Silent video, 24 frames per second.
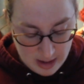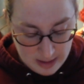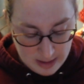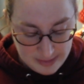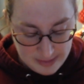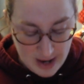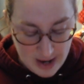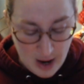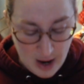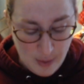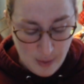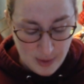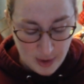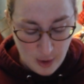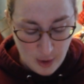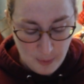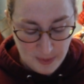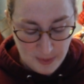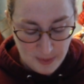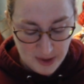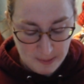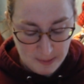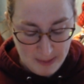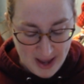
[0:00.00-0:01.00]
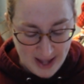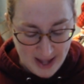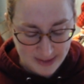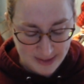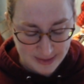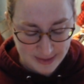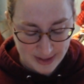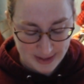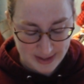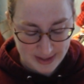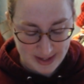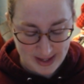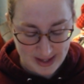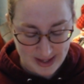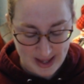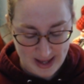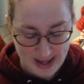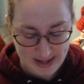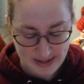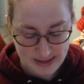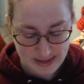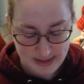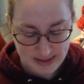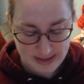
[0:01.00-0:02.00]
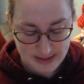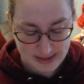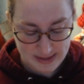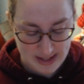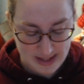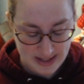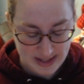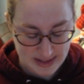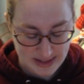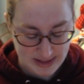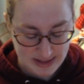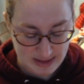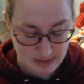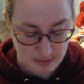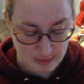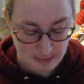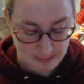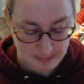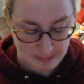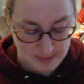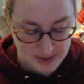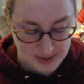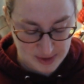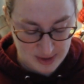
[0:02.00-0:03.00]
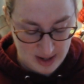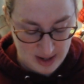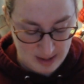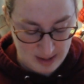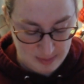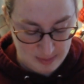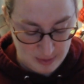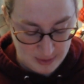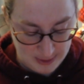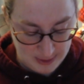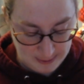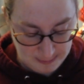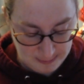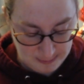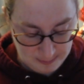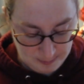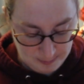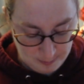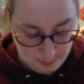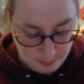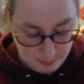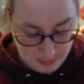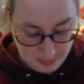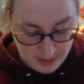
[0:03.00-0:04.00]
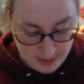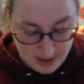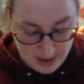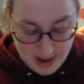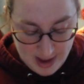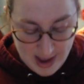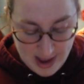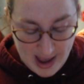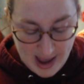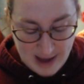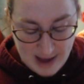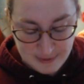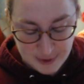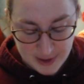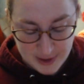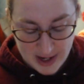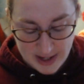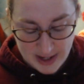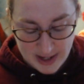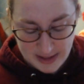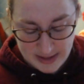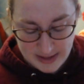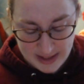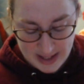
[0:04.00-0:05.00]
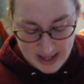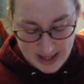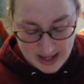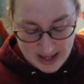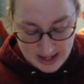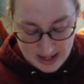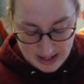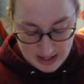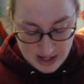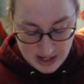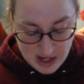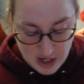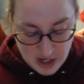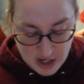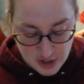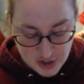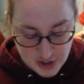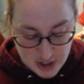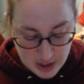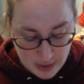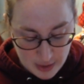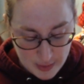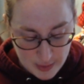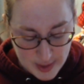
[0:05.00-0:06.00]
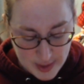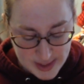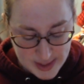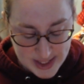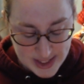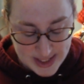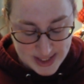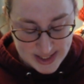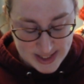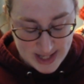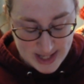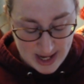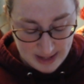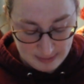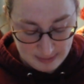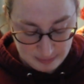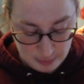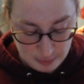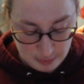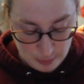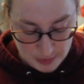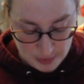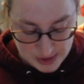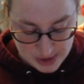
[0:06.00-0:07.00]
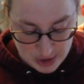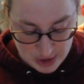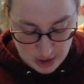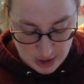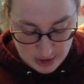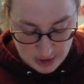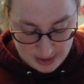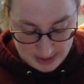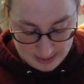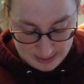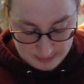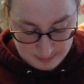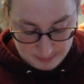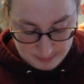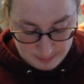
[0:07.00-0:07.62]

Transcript: "Now I'll open the padlock again," Nancy told Mr. Aborn. After getting the key, she hurried to the side of Laura's guardian.